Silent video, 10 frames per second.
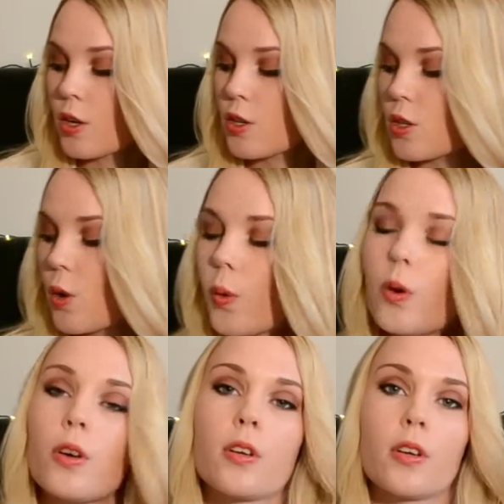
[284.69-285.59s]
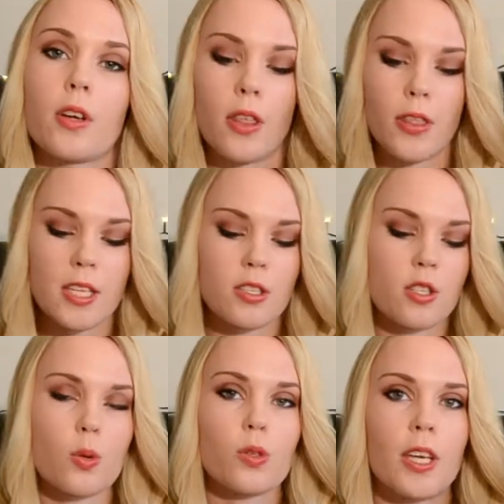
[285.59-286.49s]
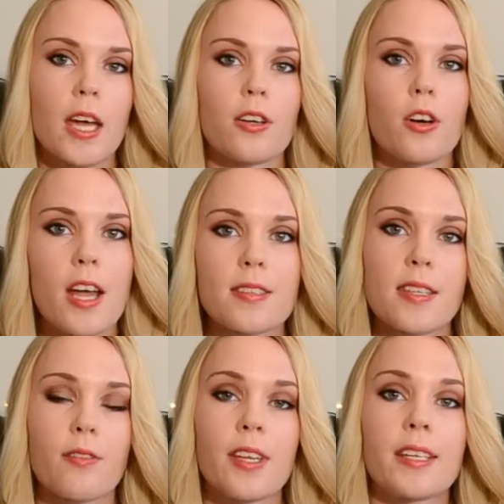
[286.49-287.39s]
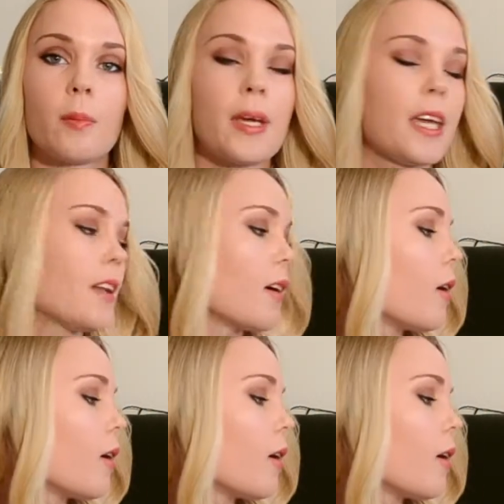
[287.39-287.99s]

So these two together has definitely been